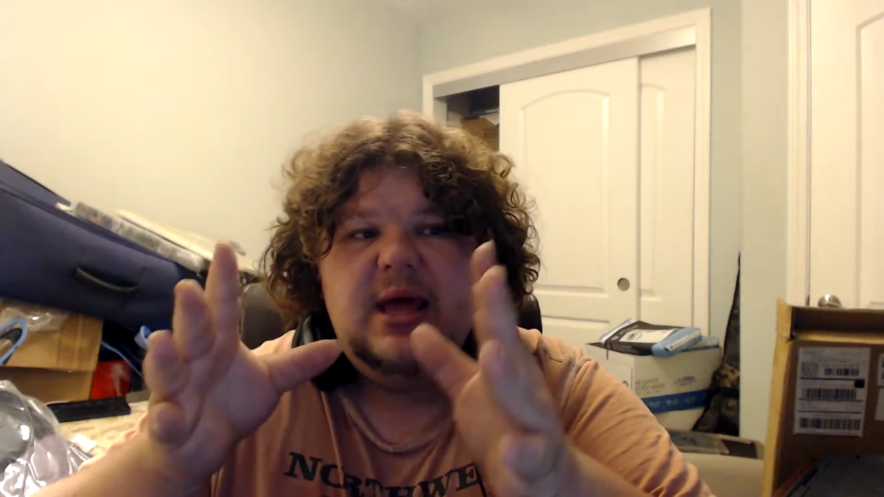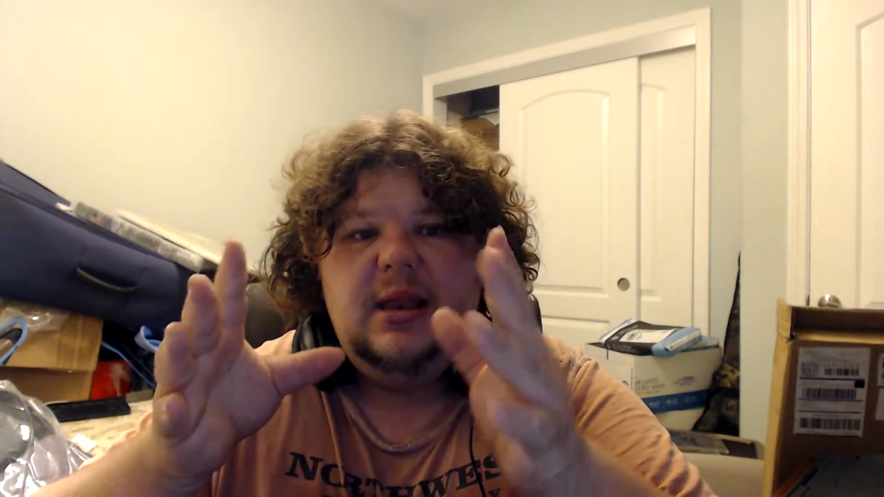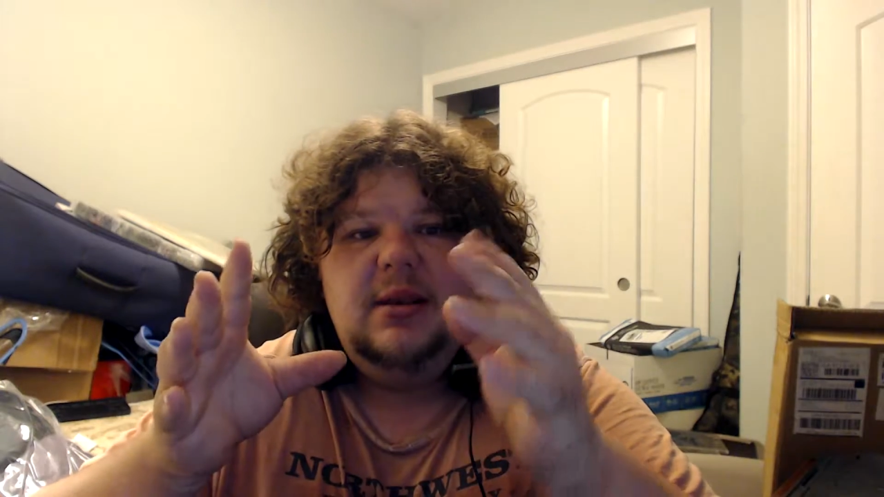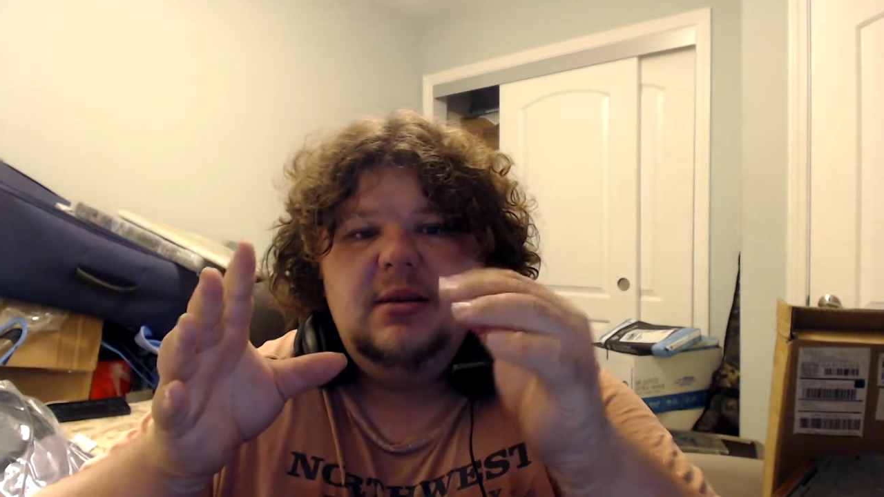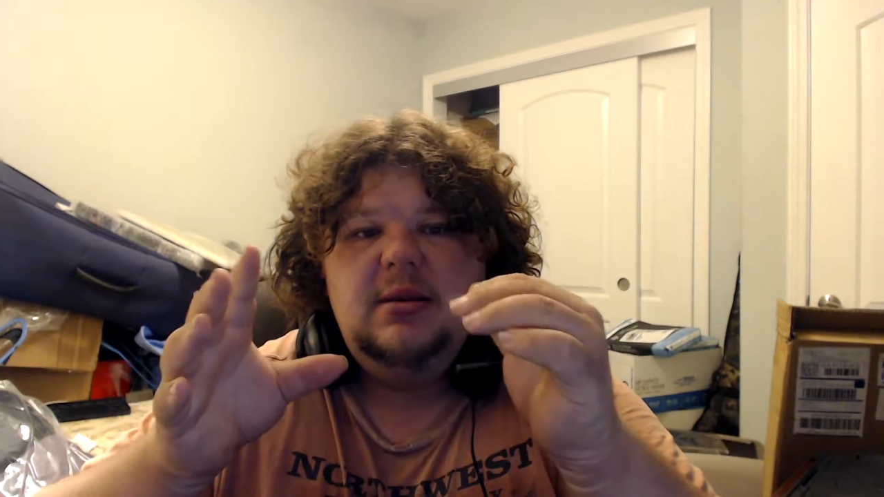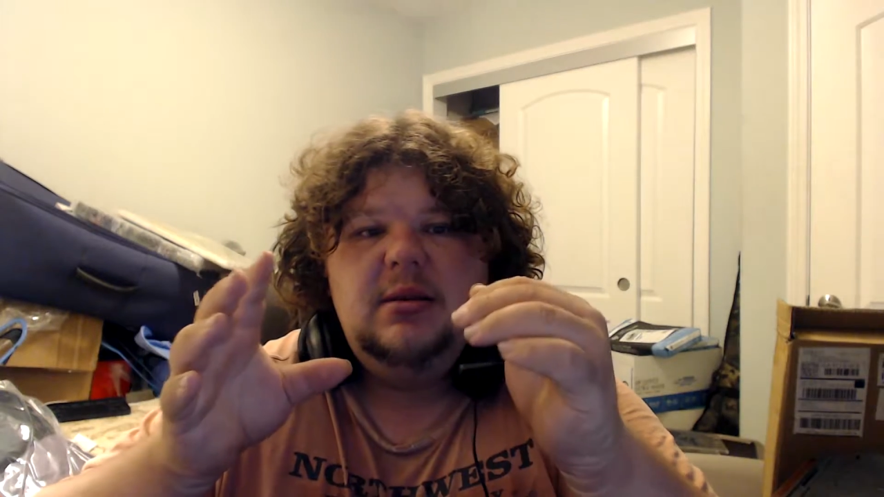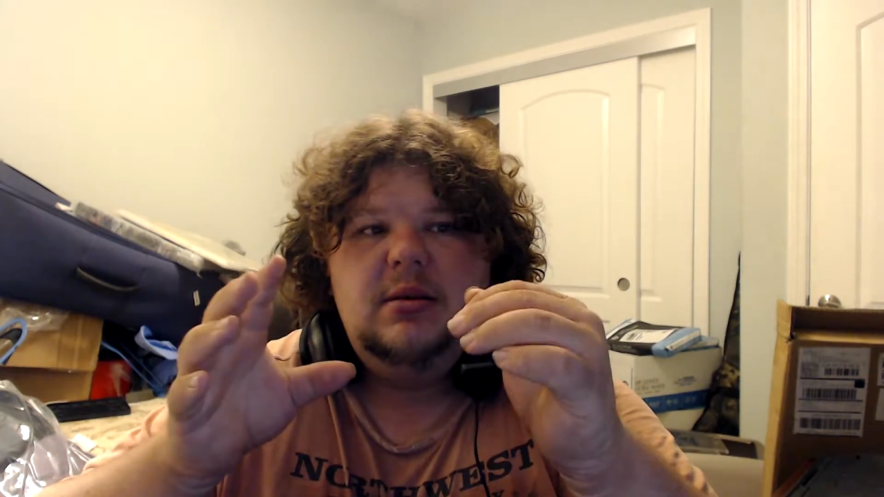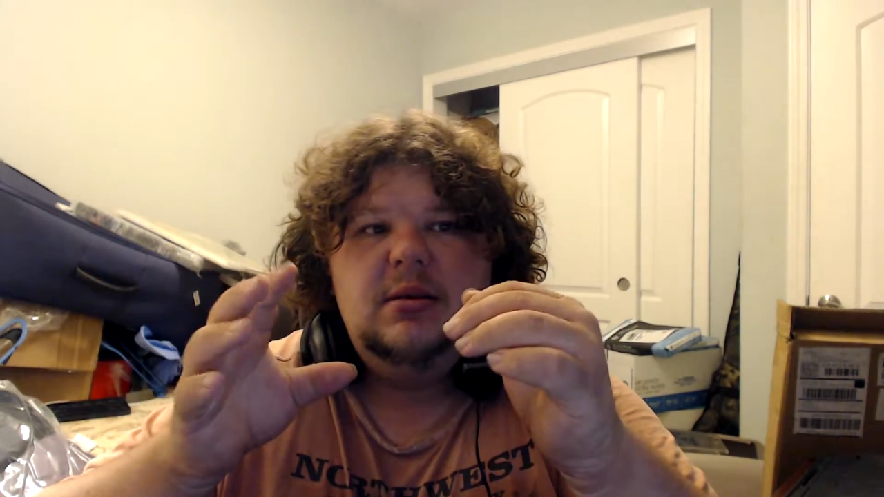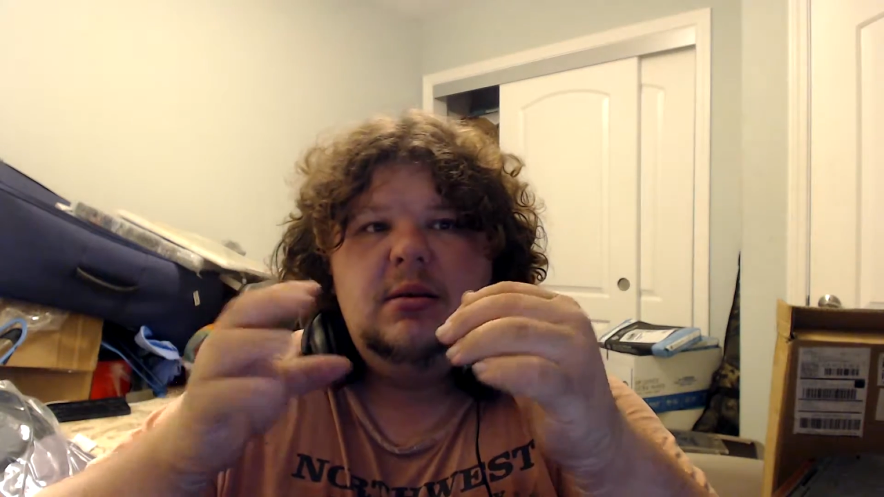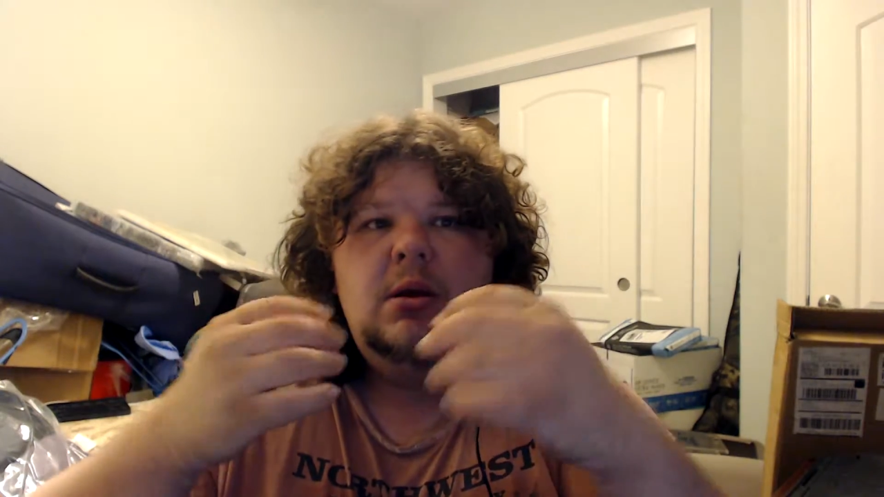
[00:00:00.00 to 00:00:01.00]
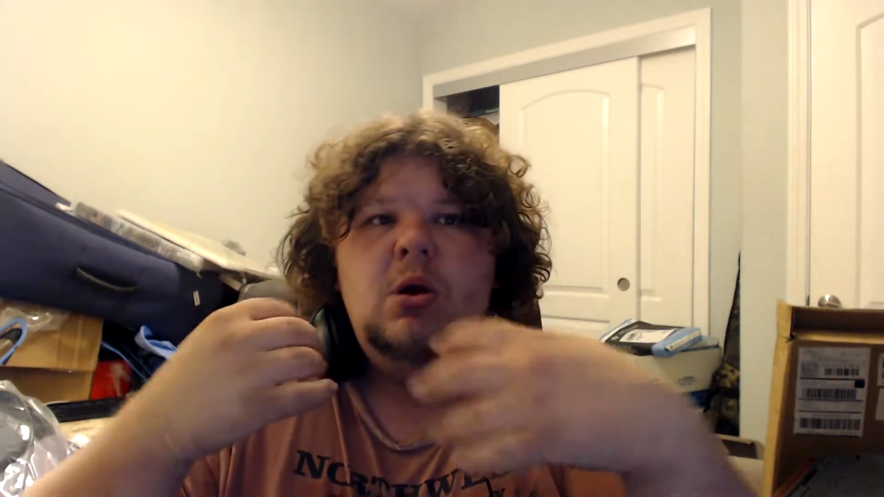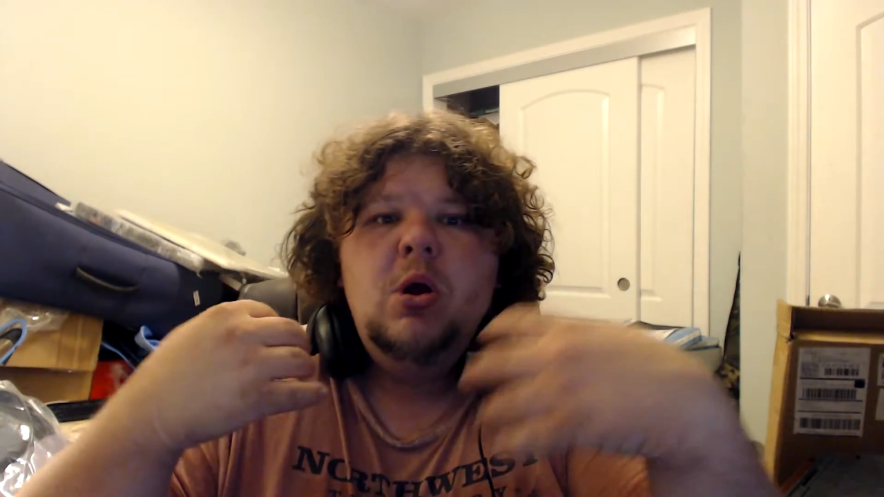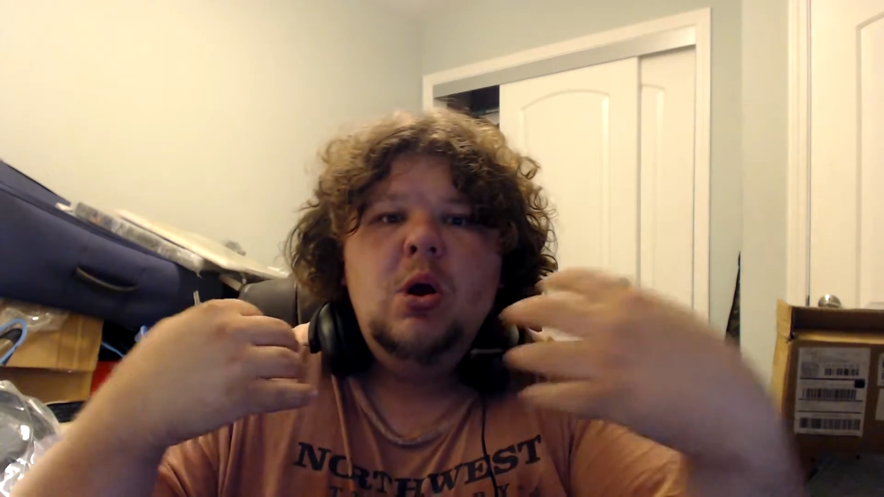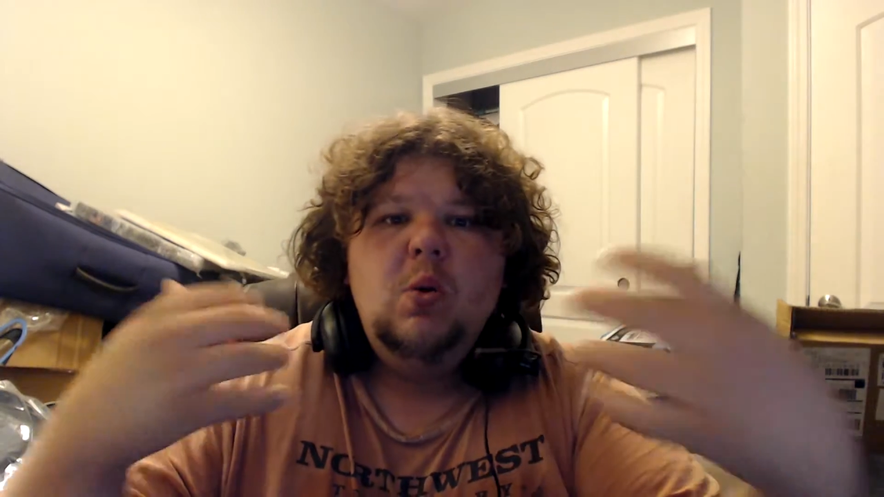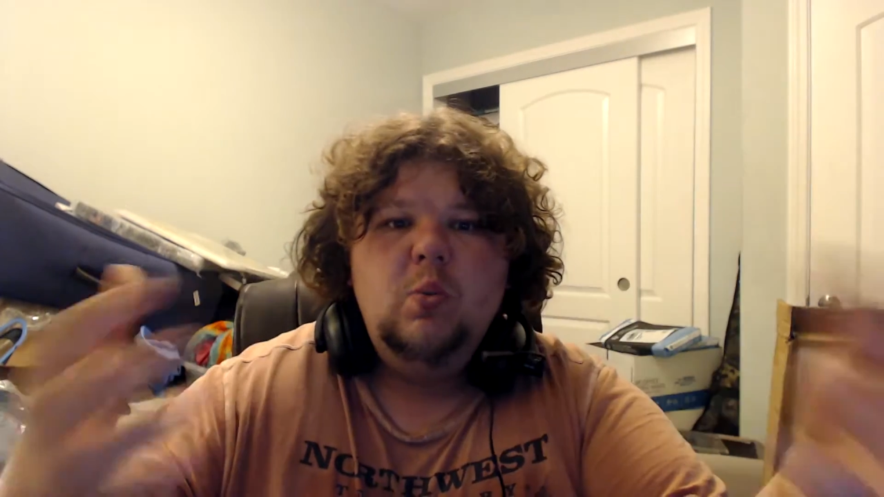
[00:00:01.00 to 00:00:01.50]
that
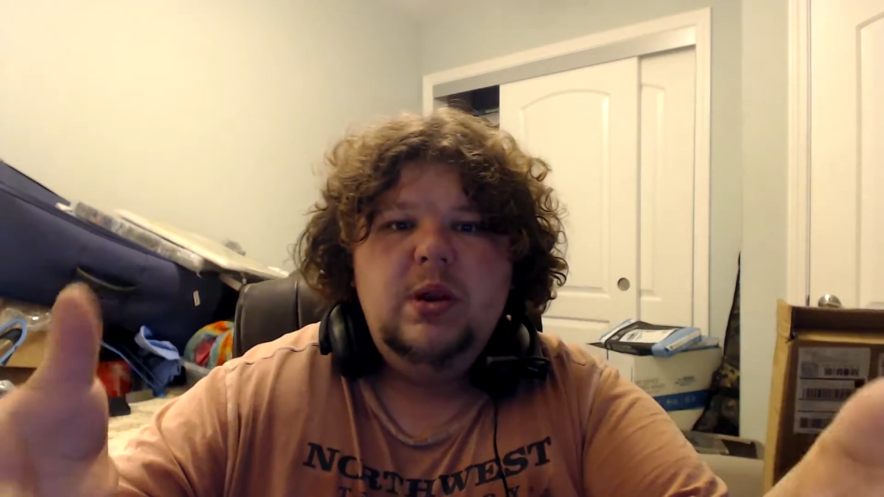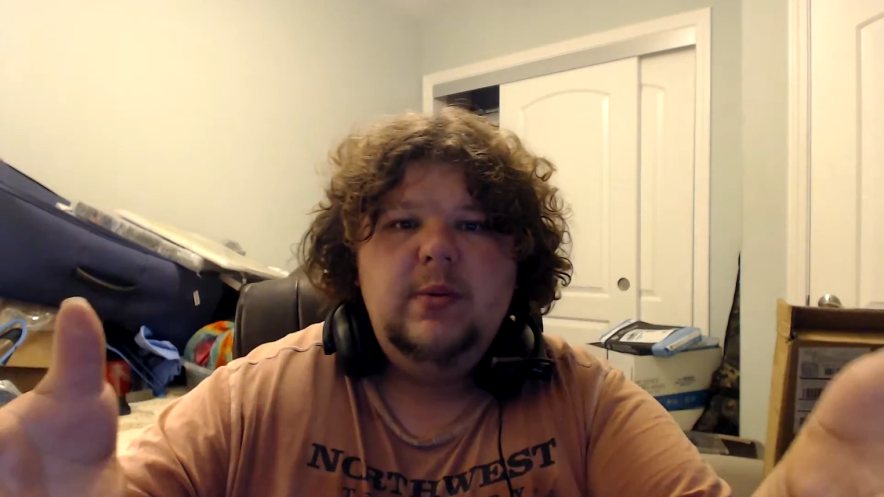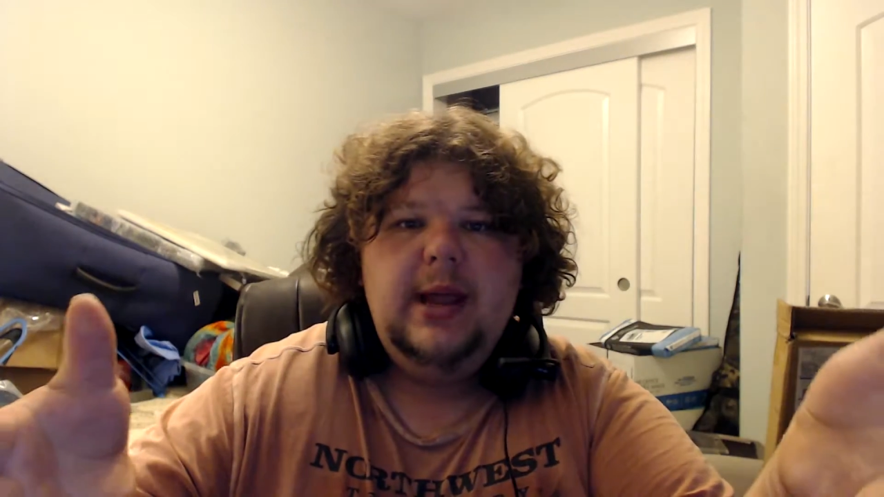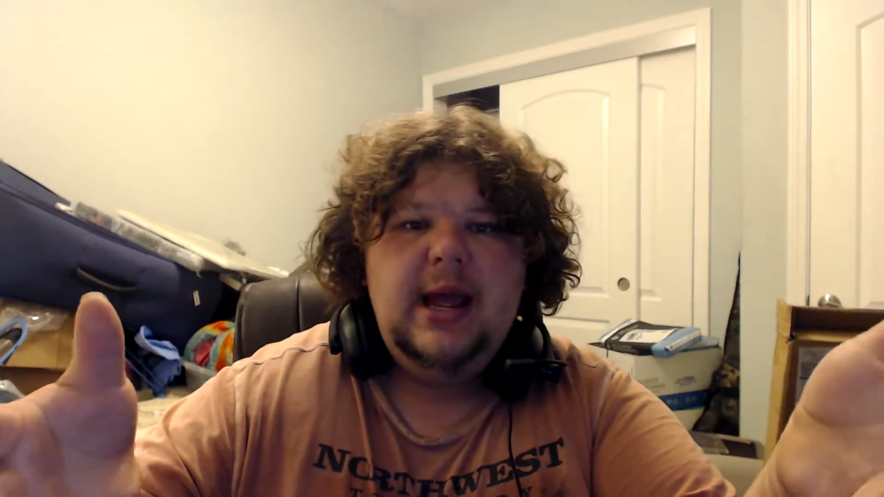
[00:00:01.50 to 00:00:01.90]
when